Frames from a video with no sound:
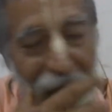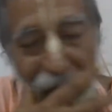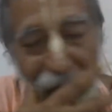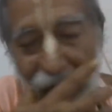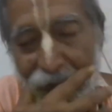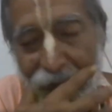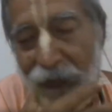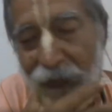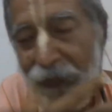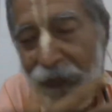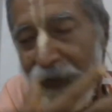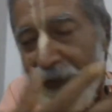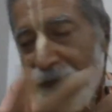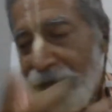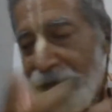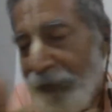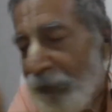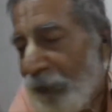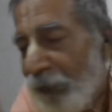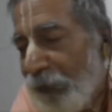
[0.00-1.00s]
As soon
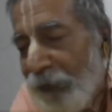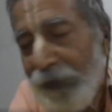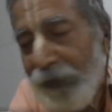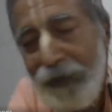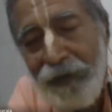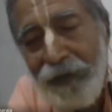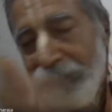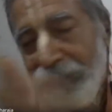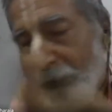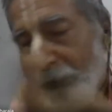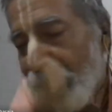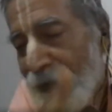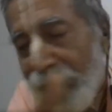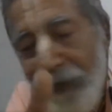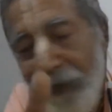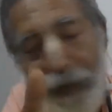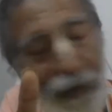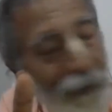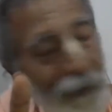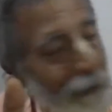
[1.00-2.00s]
as you finish your
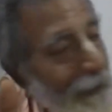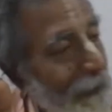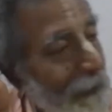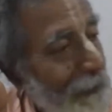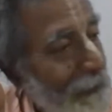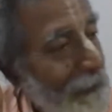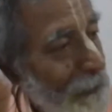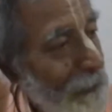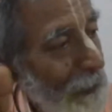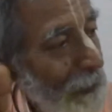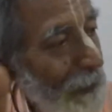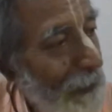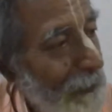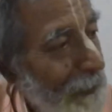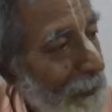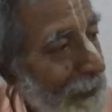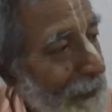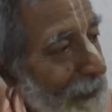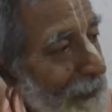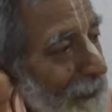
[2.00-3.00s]
round, you told
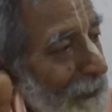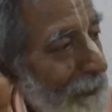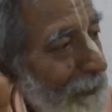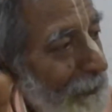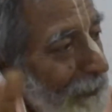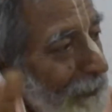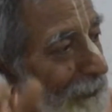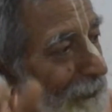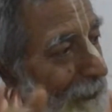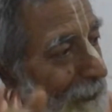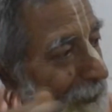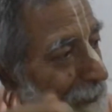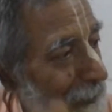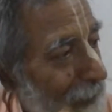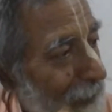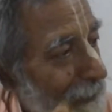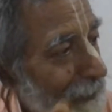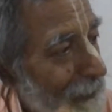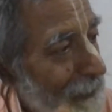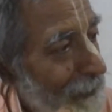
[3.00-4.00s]
me you will fulfill
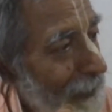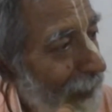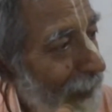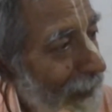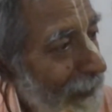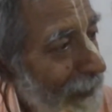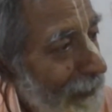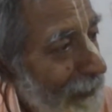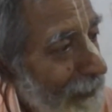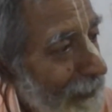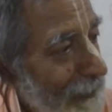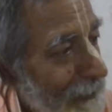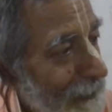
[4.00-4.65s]
my desire.